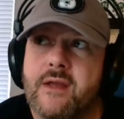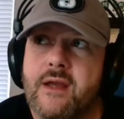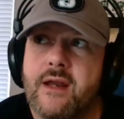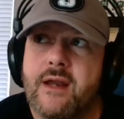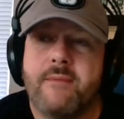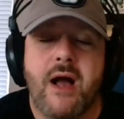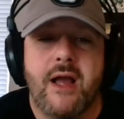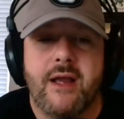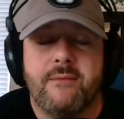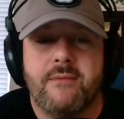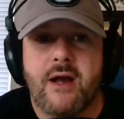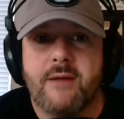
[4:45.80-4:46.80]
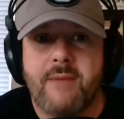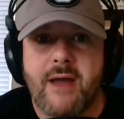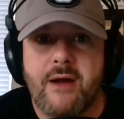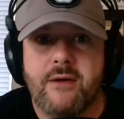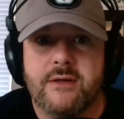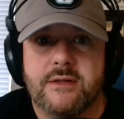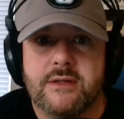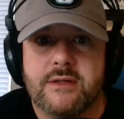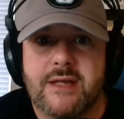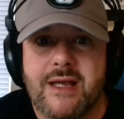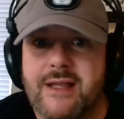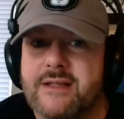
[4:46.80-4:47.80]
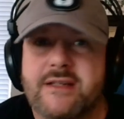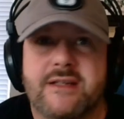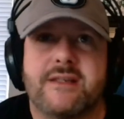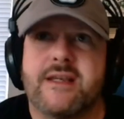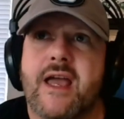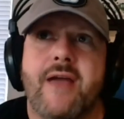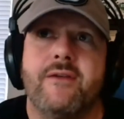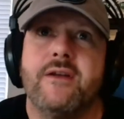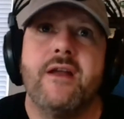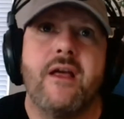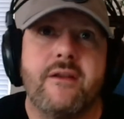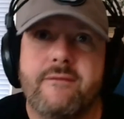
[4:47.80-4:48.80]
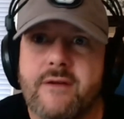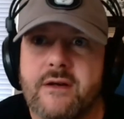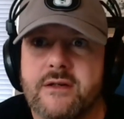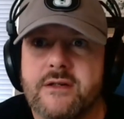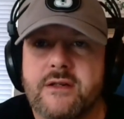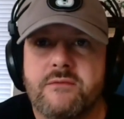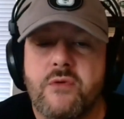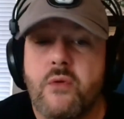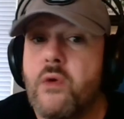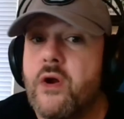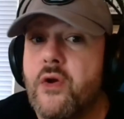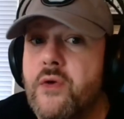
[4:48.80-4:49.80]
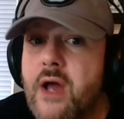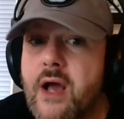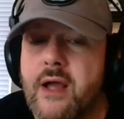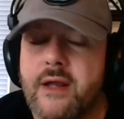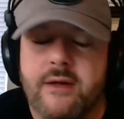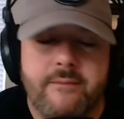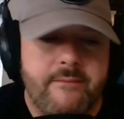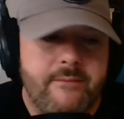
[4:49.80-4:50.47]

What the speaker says: and I'm eyeing Brock Bowers, and let's just say I have another first, the 109,